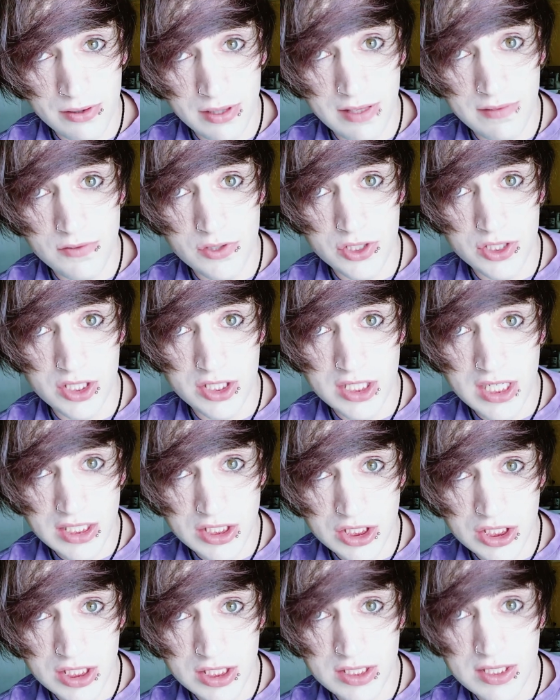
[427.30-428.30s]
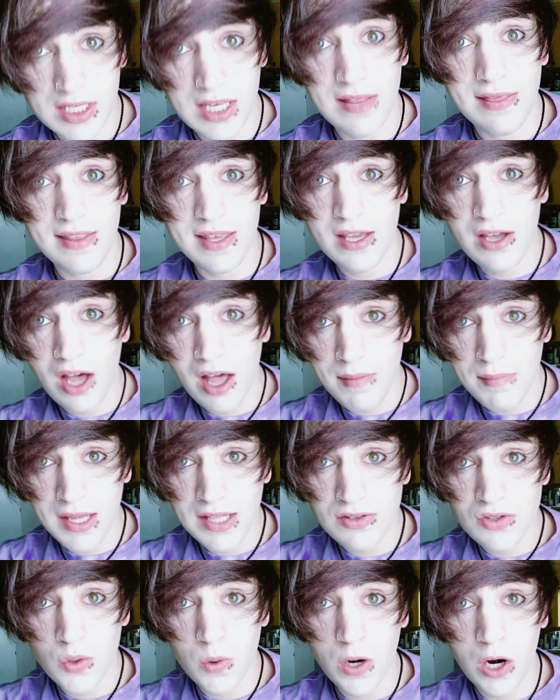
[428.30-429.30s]
leave your suggestions in the
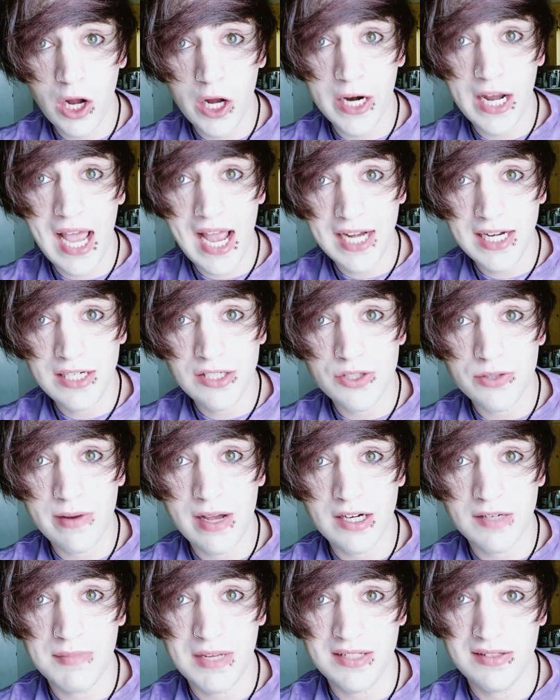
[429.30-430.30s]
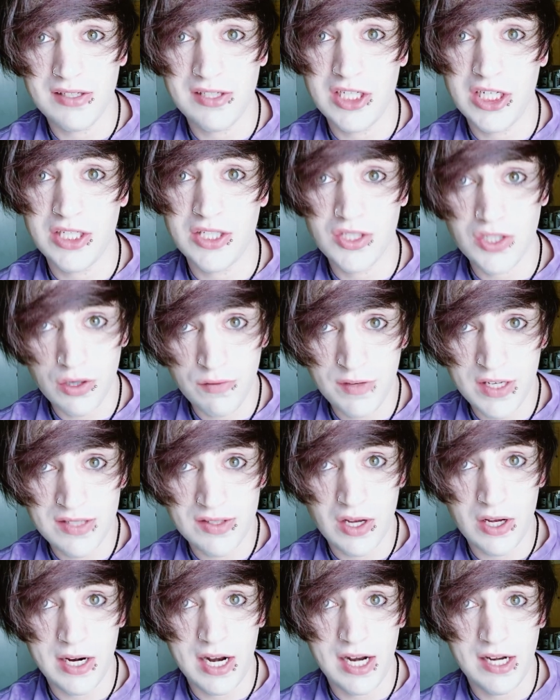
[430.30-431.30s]
comments or on any direct messaging service
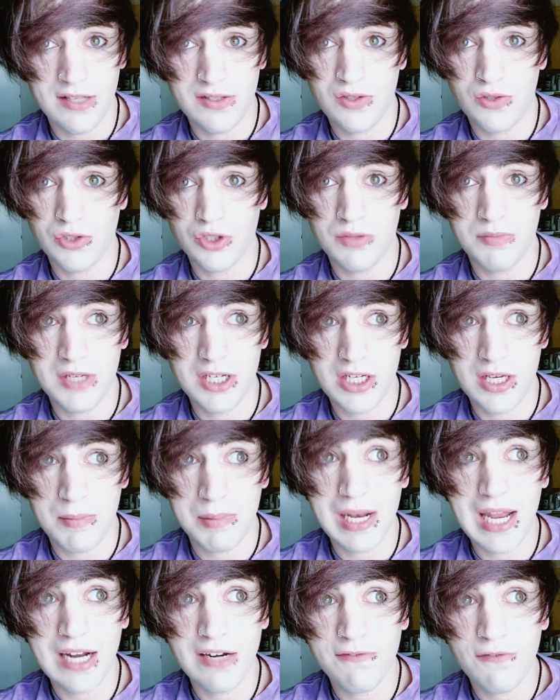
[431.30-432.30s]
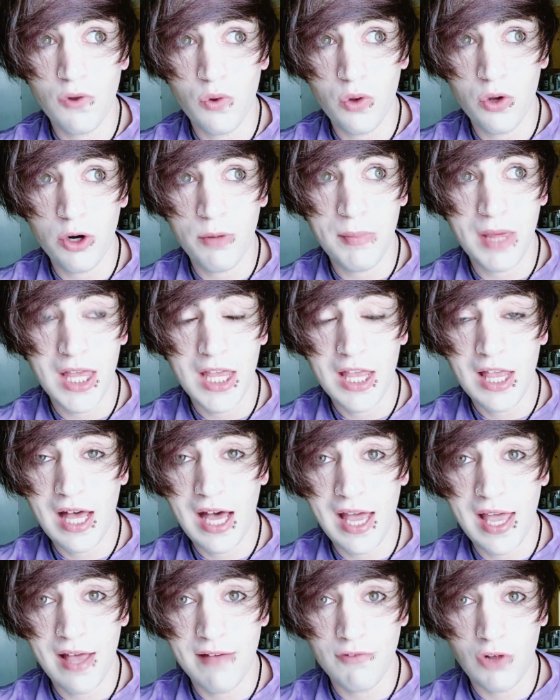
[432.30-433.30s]
on any social media platform.
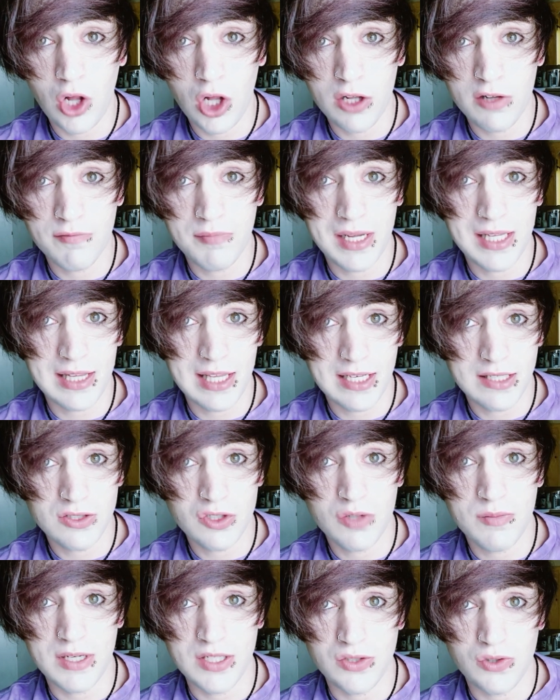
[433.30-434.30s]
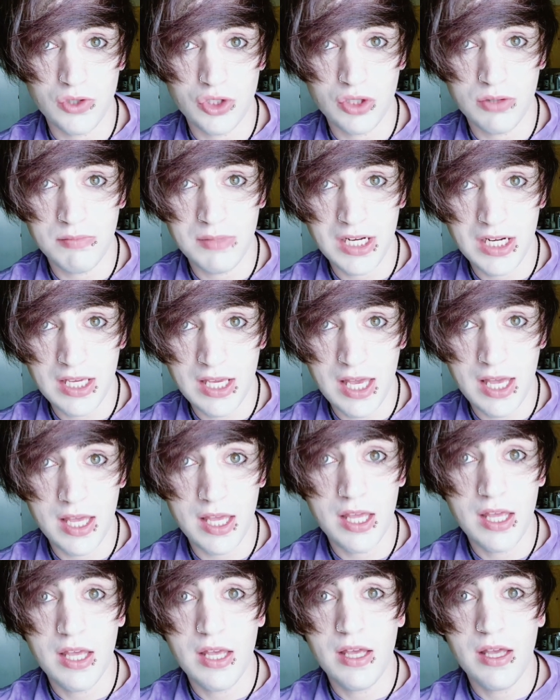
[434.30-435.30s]
I have all of my links to my social media
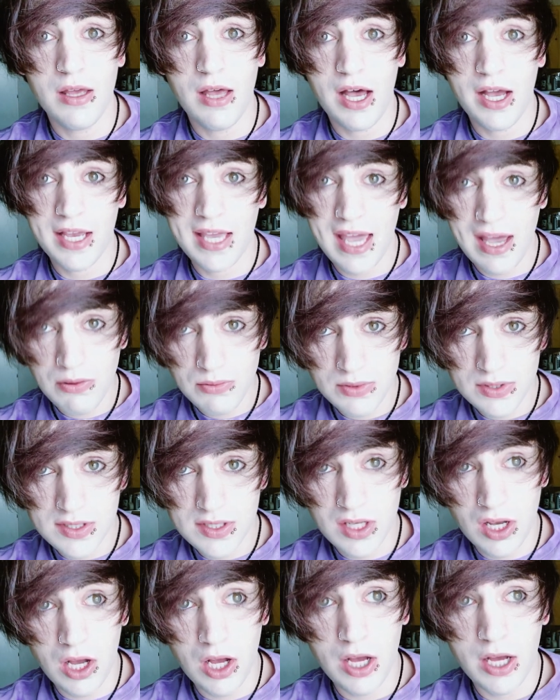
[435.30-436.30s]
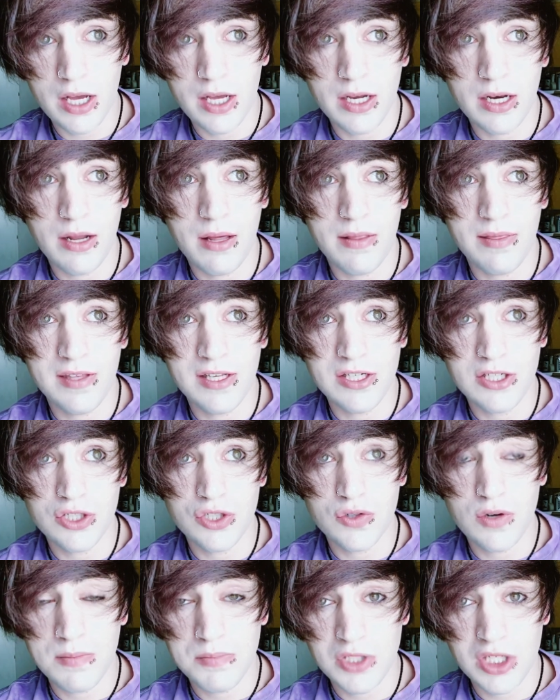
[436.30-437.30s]
accounts on the
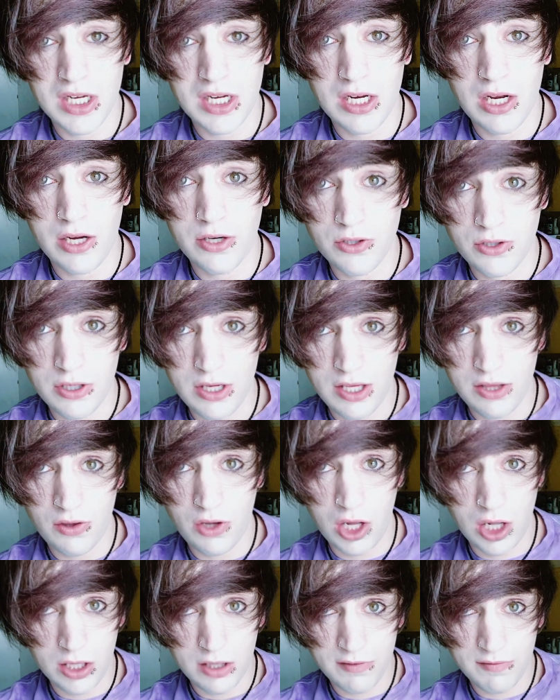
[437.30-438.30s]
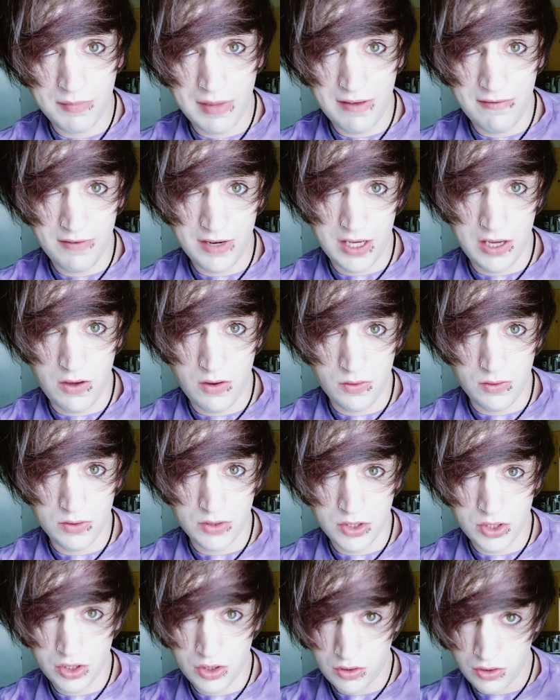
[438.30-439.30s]
description underneath all of my videos,
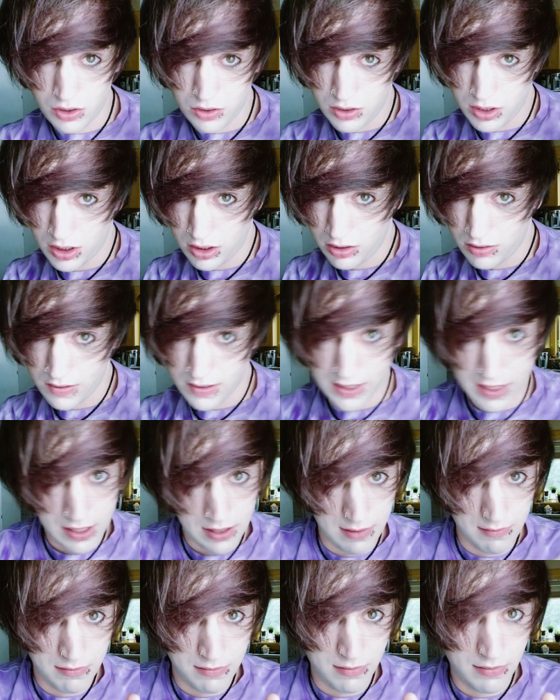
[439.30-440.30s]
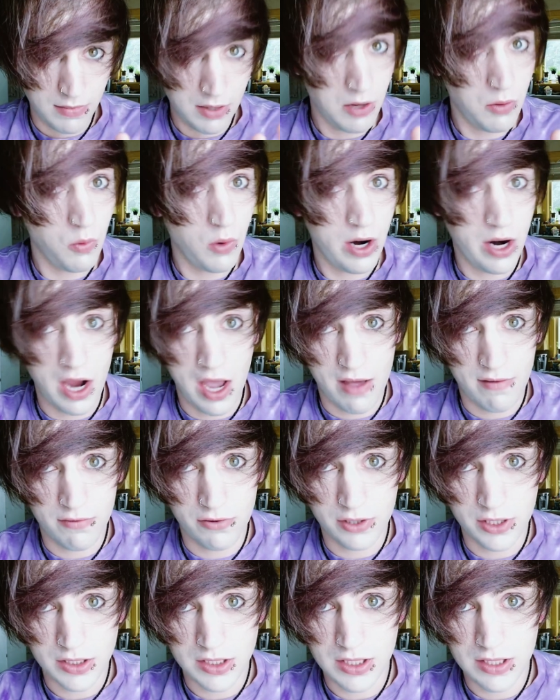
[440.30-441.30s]
so you can see them
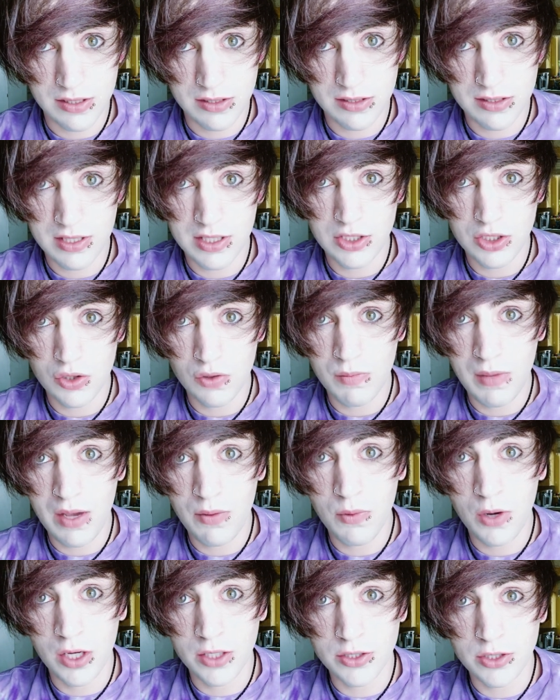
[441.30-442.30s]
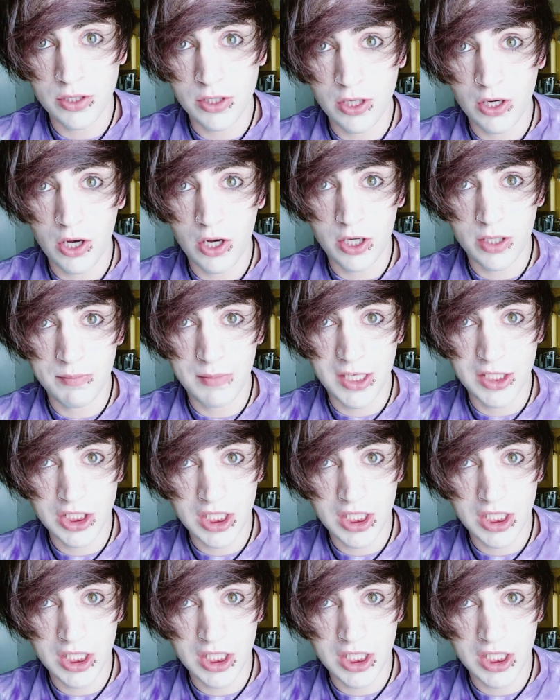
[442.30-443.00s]
wherever it is that you may wander on my